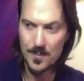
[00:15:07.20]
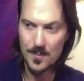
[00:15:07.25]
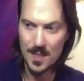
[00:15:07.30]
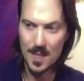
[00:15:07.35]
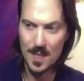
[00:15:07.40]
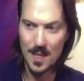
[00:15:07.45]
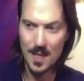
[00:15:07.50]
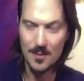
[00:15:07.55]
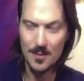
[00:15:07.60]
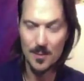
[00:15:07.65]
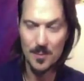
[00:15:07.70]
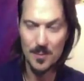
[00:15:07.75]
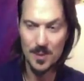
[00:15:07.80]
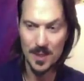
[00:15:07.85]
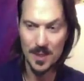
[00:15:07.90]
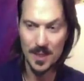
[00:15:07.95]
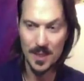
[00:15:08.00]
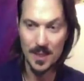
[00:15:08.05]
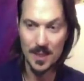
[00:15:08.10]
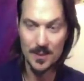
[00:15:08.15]
I have a
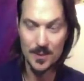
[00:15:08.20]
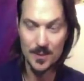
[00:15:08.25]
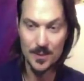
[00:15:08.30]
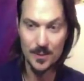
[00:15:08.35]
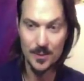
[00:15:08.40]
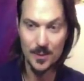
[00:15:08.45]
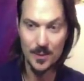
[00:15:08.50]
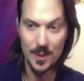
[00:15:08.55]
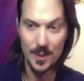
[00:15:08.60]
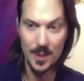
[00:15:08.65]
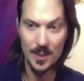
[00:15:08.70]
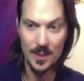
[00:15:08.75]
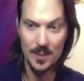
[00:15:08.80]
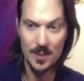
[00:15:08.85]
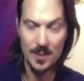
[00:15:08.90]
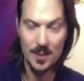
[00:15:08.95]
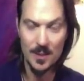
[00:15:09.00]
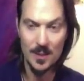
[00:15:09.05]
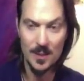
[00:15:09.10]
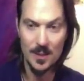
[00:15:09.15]
plan to
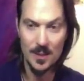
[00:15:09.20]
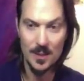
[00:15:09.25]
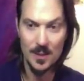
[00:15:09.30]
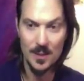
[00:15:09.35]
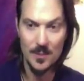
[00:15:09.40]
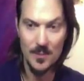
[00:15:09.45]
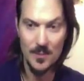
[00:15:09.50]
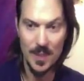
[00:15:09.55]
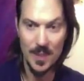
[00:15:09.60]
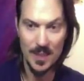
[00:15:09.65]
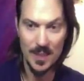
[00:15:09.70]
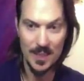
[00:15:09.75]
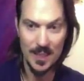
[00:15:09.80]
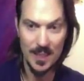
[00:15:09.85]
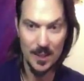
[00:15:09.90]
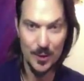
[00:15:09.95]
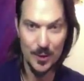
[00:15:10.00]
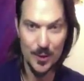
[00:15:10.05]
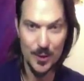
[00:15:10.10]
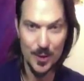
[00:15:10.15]
make
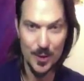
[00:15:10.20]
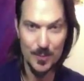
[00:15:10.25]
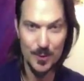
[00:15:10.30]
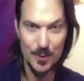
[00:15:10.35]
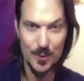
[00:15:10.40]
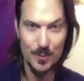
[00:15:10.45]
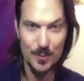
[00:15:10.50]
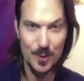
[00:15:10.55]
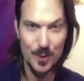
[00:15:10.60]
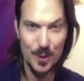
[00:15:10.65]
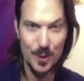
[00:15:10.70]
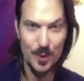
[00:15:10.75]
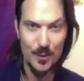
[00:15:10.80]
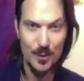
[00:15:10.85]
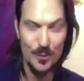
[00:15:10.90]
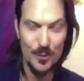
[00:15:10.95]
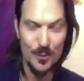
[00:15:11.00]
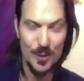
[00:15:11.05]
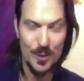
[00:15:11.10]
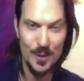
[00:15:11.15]
kale chips
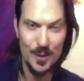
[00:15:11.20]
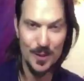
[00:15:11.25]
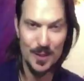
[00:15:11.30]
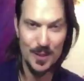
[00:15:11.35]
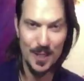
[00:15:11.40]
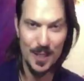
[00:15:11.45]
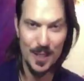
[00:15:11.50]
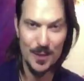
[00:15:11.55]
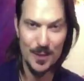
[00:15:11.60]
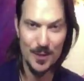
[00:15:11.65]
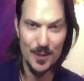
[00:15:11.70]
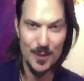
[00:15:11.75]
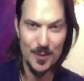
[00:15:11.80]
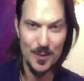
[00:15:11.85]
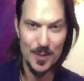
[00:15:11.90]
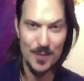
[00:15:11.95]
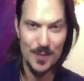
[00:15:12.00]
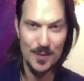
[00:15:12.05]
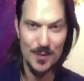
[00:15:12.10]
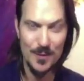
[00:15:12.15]
tomorrow in the dehydrator,
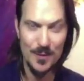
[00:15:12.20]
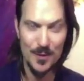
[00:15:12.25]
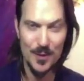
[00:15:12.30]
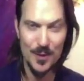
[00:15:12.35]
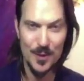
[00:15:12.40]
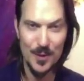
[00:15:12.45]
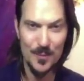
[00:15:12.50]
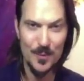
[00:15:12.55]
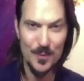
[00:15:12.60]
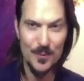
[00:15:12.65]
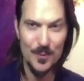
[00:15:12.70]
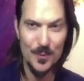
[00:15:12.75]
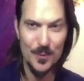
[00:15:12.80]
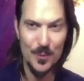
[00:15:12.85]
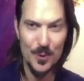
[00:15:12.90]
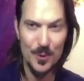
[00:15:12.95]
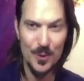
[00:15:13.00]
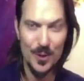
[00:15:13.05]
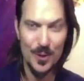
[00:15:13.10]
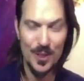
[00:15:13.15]
which I've never done
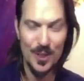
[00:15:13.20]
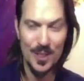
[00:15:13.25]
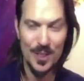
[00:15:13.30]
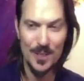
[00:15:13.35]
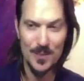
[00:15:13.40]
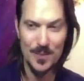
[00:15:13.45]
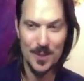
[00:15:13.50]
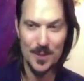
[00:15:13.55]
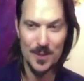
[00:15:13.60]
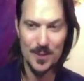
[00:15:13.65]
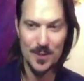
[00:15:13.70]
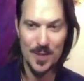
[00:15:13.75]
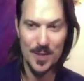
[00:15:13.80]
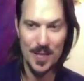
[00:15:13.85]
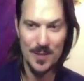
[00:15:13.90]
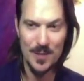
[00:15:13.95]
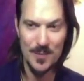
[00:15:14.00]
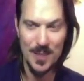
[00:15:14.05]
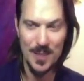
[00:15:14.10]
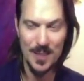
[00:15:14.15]
before, and I'm going to
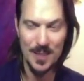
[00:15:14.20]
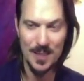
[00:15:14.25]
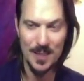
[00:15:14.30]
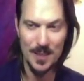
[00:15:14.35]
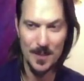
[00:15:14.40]
try to make